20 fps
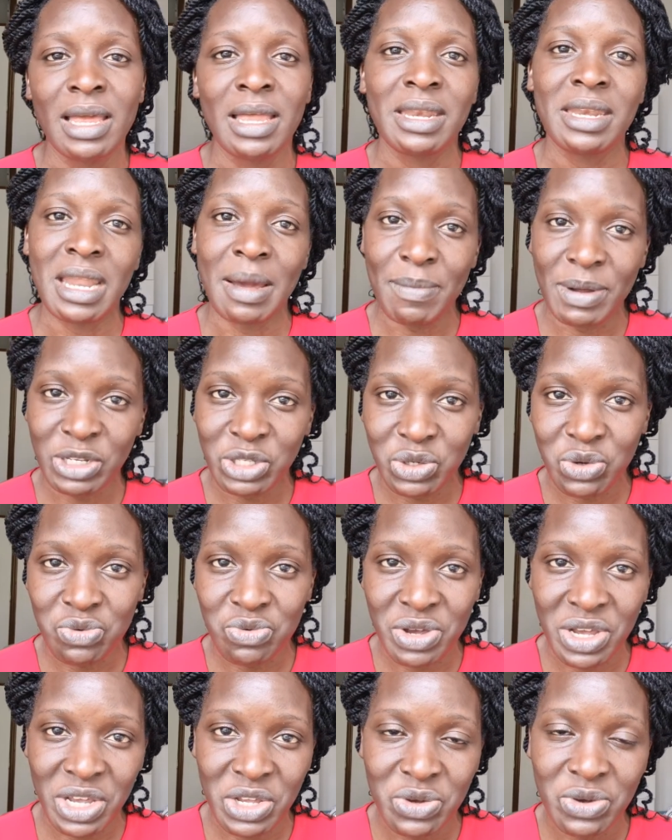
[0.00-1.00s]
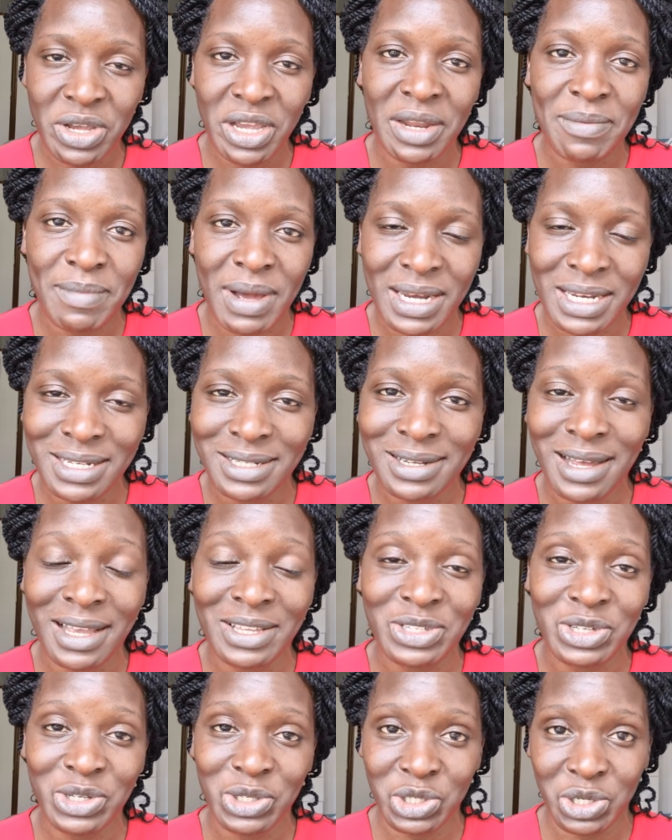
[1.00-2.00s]
Number two way you can
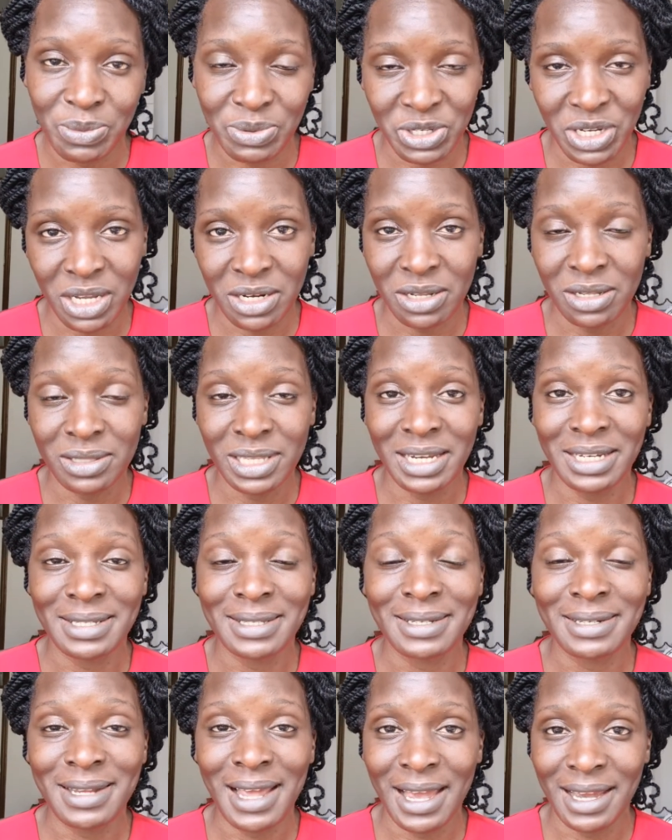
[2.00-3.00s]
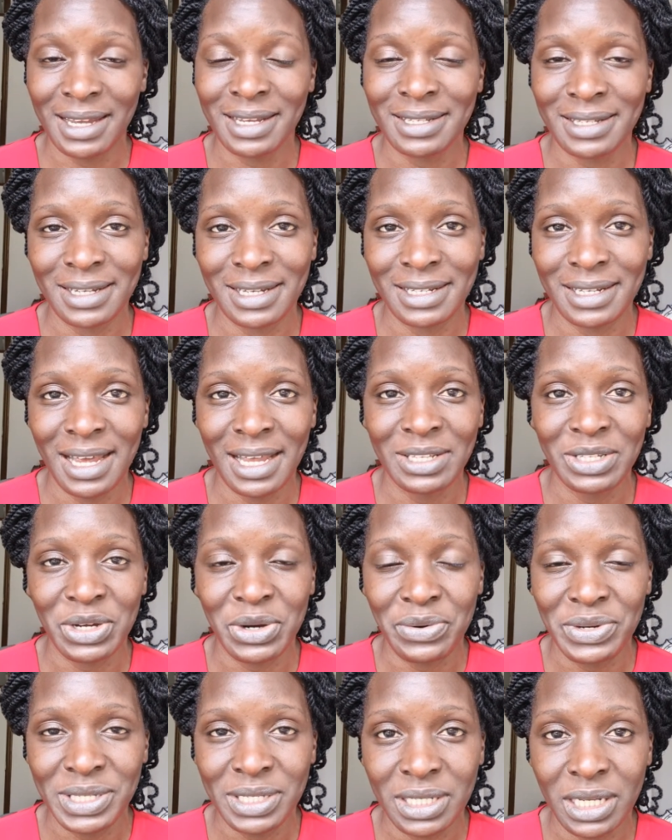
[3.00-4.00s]
monetize a YouTube channel that is targeted at a
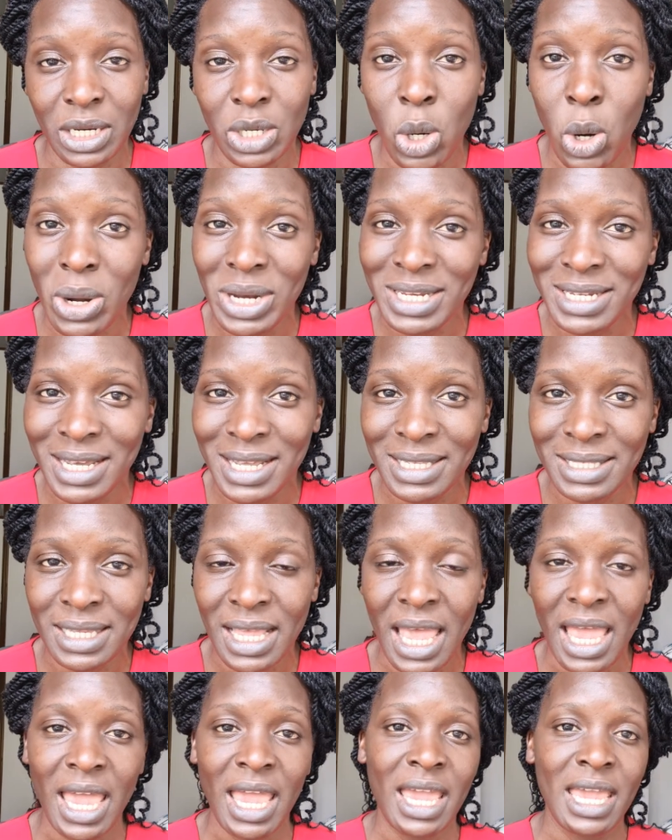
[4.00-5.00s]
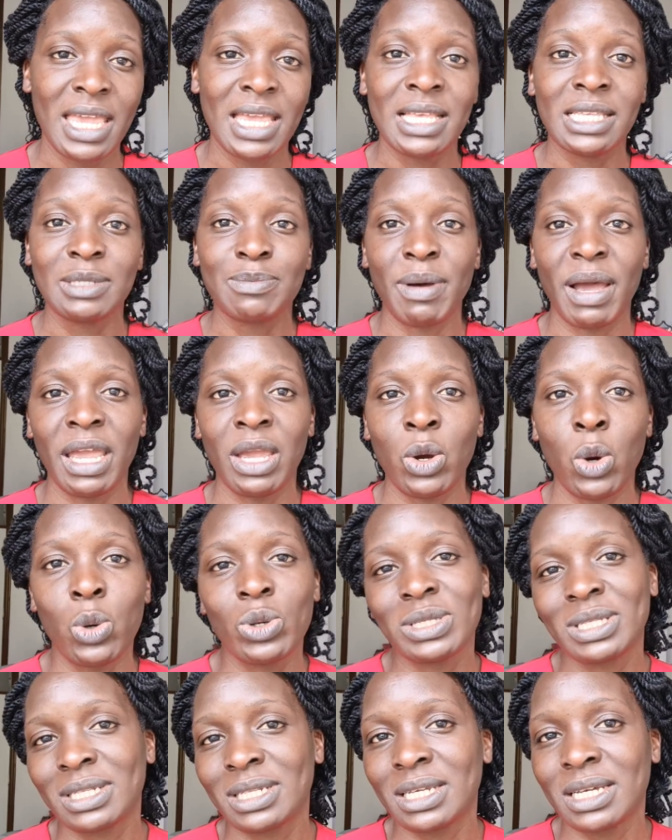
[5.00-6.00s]
Christian audience is by
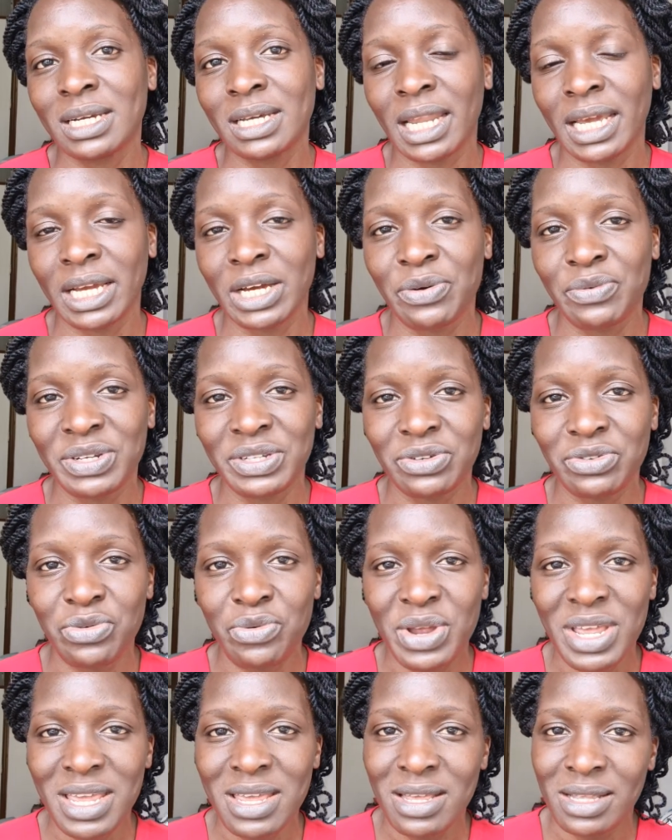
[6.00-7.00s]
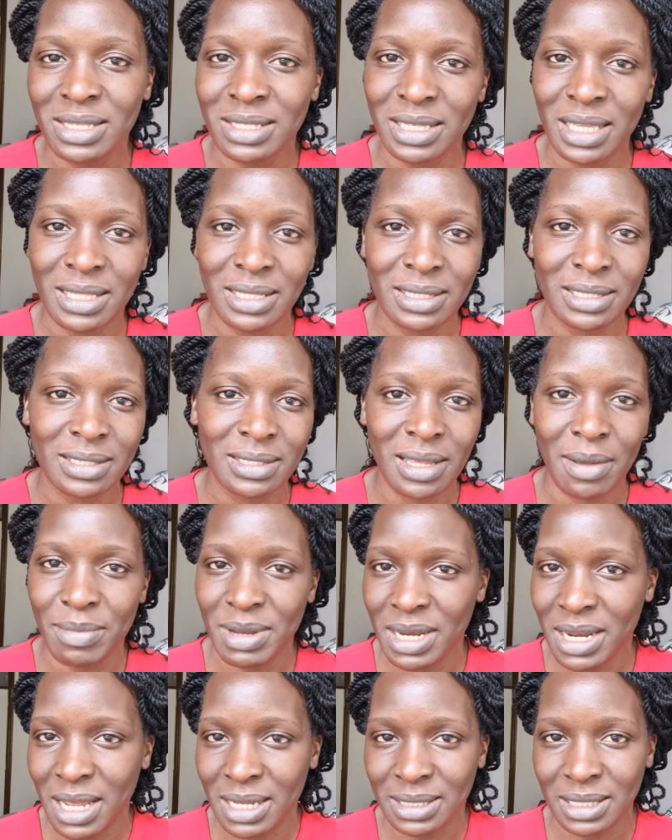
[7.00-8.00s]
hosting like retreats and
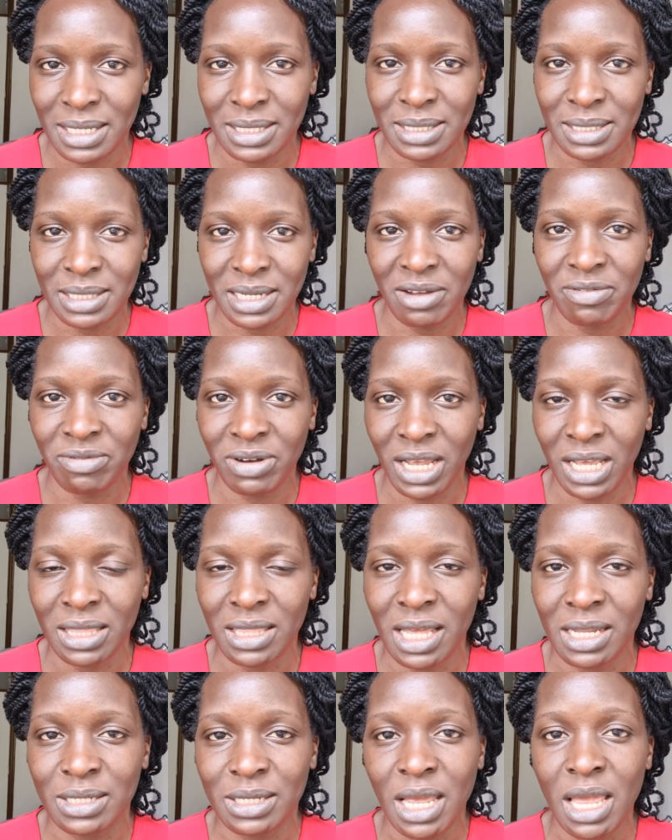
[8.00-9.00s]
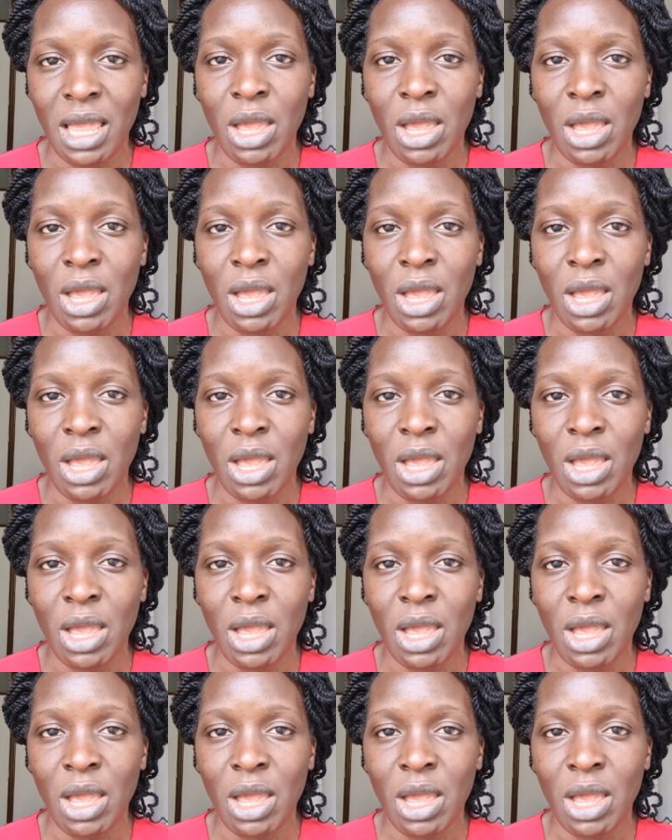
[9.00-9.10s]
seminars and stuff like that.